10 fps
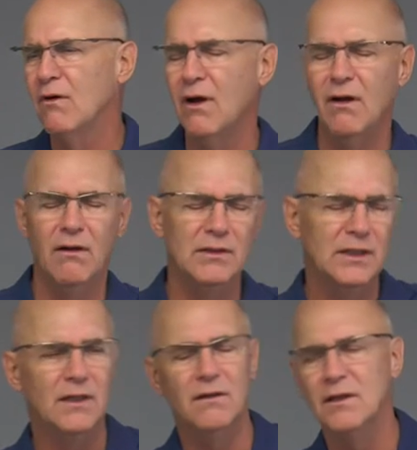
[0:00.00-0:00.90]
Oh,
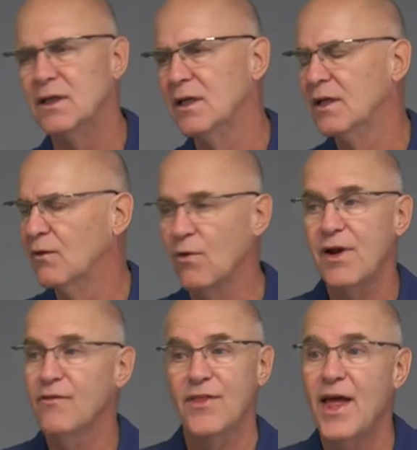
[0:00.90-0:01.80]
you know,
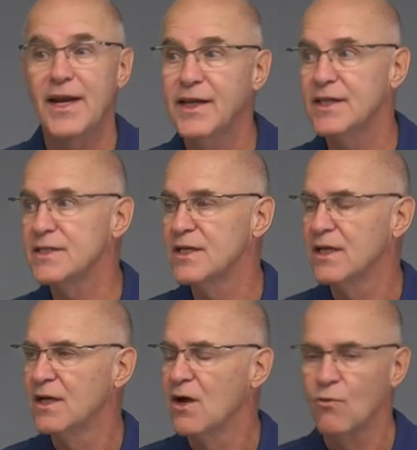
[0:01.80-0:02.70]
whatever that is.
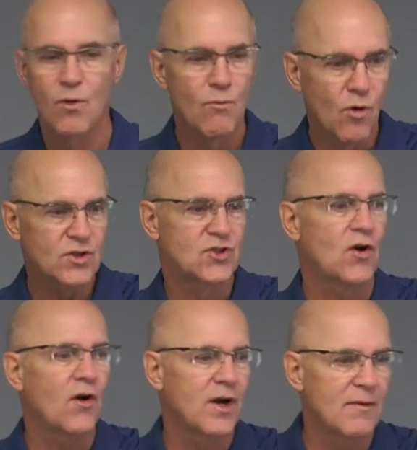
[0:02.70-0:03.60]
We're more
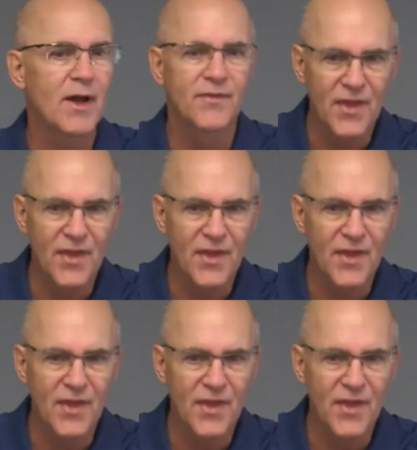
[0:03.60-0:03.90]
sorry about